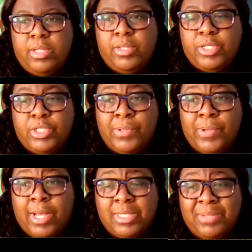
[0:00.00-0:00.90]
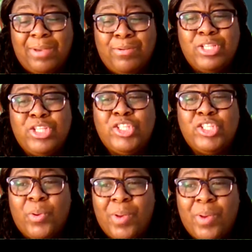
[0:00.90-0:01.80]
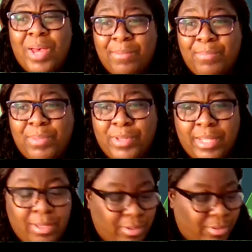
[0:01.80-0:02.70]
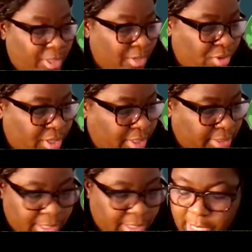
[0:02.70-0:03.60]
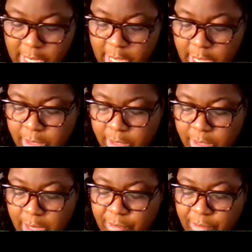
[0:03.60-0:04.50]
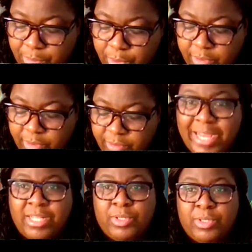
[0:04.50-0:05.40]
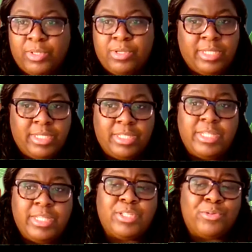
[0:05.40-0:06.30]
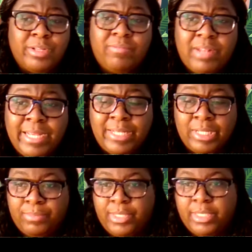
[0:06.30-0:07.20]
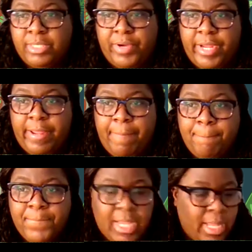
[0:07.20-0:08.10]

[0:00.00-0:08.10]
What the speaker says: This is so awesome. I was so happy when they brought this out. So I already pulled the flight numbers. These are real flight numbers, right?